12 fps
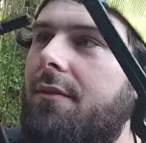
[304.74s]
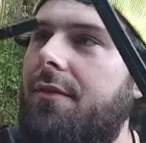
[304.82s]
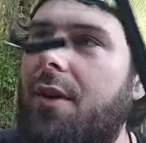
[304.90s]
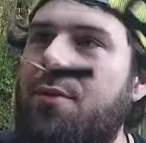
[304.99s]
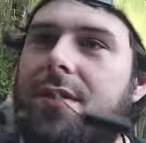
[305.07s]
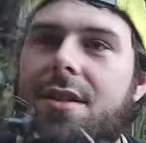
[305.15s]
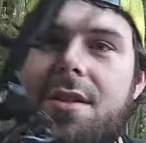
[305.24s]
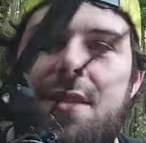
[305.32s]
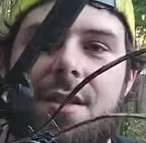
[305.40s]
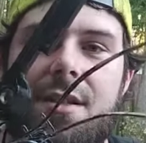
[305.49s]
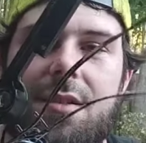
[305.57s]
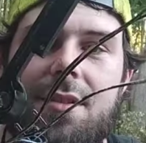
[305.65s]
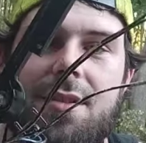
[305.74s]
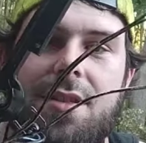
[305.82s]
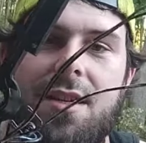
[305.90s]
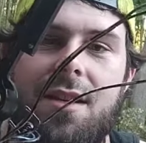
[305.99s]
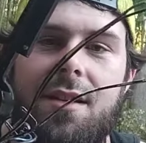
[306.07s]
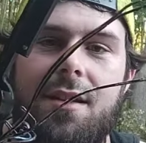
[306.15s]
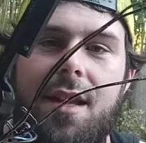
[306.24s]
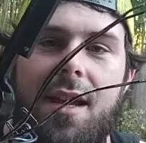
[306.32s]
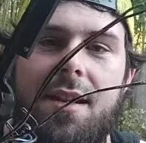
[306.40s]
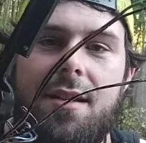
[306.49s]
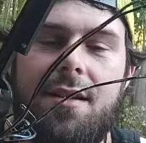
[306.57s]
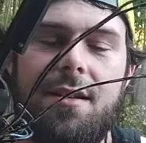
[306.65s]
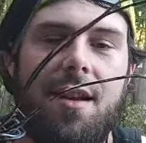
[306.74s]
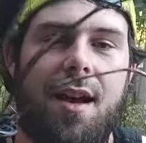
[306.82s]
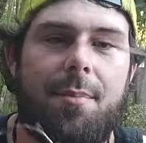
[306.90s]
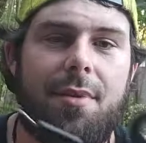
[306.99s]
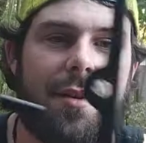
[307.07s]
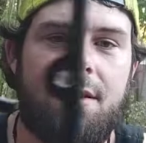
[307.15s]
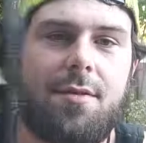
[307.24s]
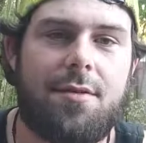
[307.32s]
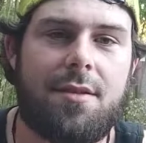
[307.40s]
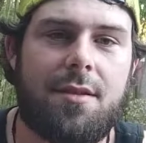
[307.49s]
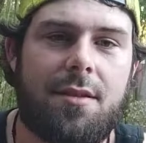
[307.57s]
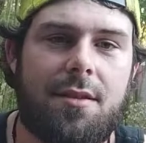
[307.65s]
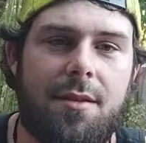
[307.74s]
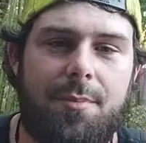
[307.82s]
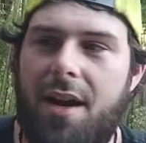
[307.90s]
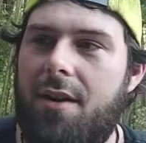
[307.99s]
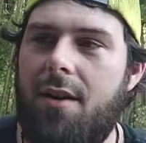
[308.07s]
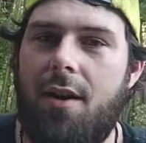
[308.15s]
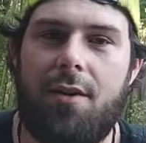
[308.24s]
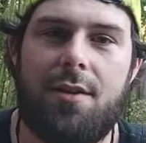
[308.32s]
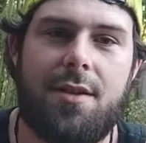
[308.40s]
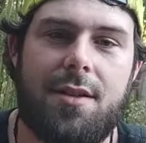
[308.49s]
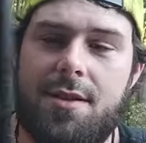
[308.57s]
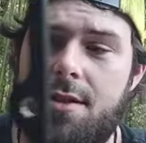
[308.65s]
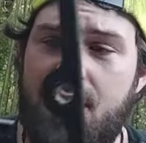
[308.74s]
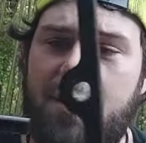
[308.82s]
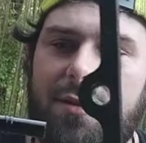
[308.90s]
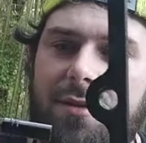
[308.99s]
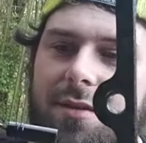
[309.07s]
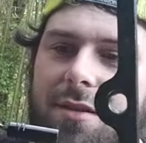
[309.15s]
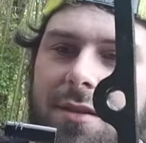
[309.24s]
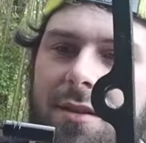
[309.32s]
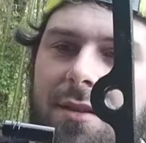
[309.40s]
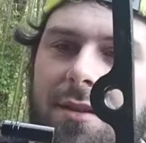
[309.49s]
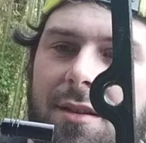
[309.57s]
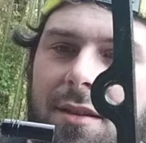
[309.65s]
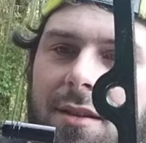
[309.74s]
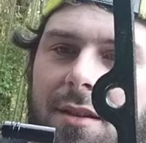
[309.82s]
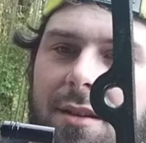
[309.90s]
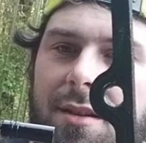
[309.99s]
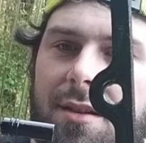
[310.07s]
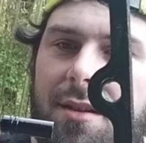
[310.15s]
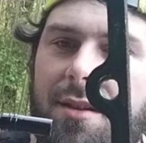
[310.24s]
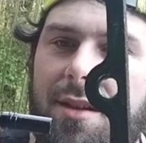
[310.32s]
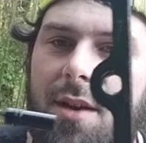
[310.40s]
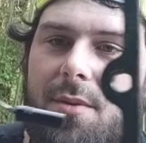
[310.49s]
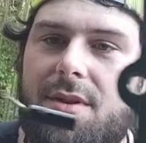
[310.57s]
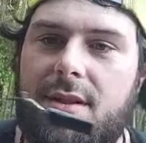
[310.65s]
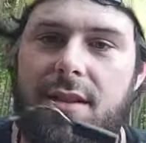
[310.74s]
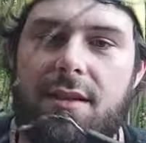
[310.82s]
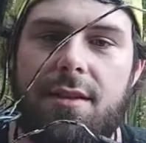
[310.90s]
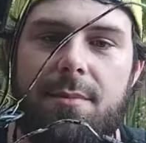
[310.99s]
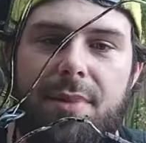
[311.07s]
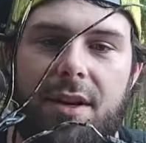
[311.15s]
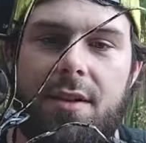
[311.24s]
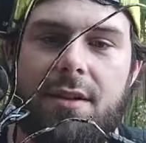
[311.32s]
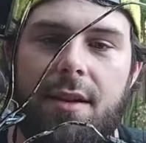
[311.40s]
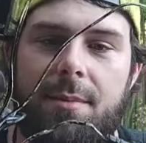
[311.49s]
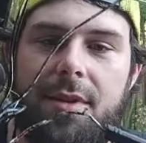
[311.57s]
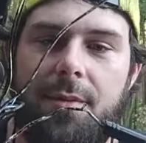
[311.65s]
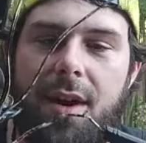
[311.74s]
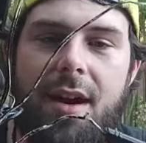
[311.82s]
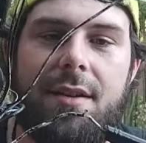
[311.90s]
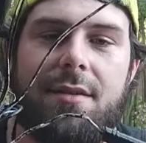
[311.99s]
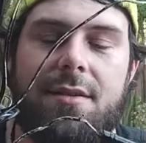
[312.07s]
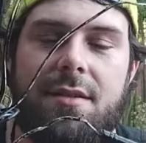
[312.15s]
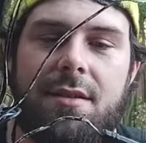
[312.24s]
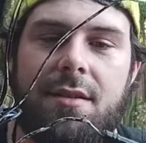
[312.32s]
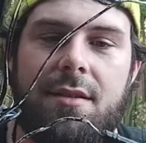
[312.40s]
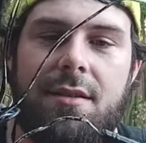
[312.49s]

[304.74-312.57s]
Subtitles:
voltage and shit that it could not produce to power all the injectors. It was literally burning up the wires.